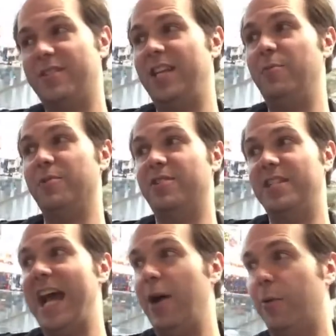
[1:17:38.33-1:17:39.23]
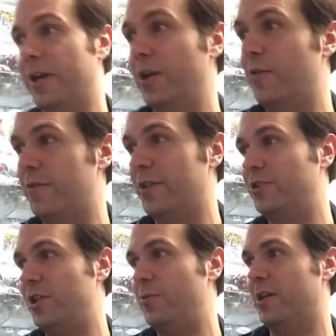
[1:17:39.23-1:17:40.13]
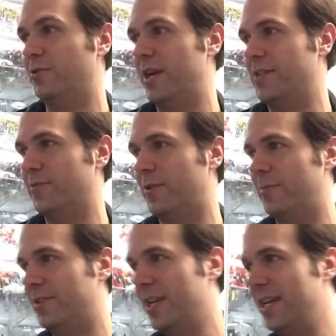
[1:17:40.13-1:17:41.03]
he was towering over the G1 Transformers.